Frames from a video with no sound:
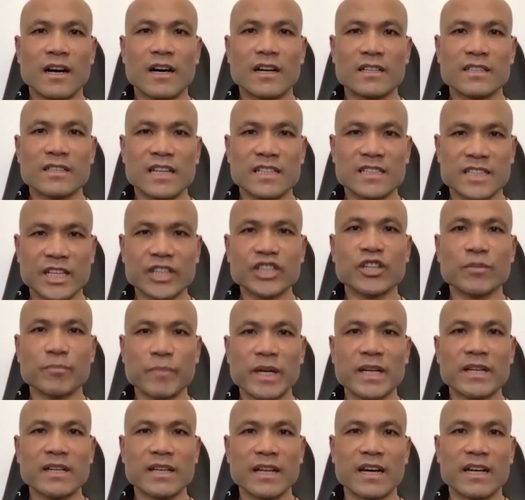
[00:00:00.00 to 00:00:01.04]
teaching
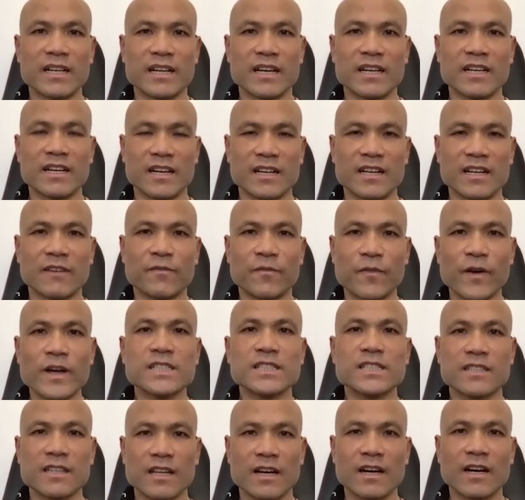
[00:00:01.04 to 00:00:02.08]
me the
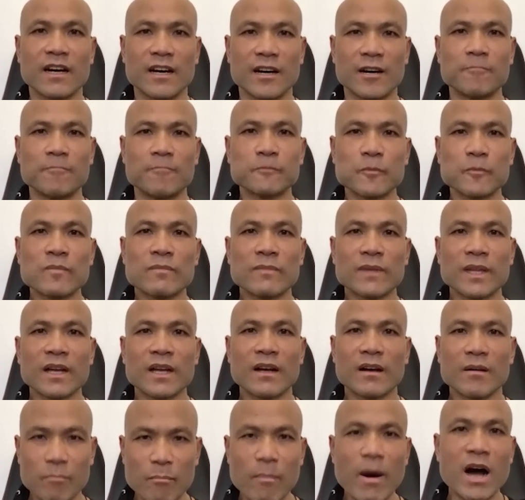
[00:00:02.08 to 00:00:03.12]
first
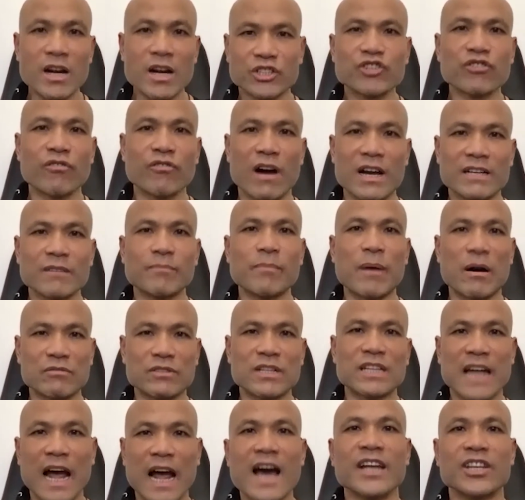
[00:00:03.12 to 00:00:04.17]
martial art about the
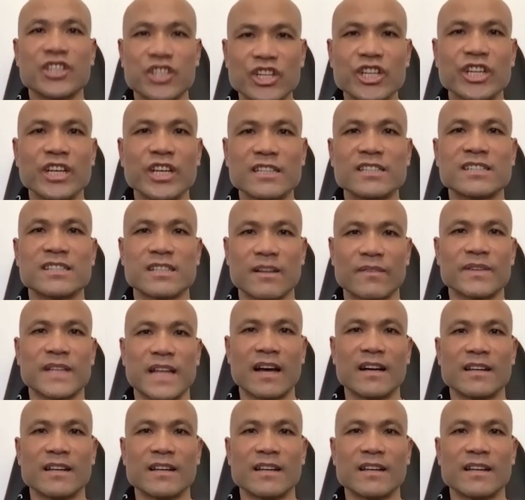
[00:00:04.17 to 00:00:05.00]
Tai Chi and stuff like that.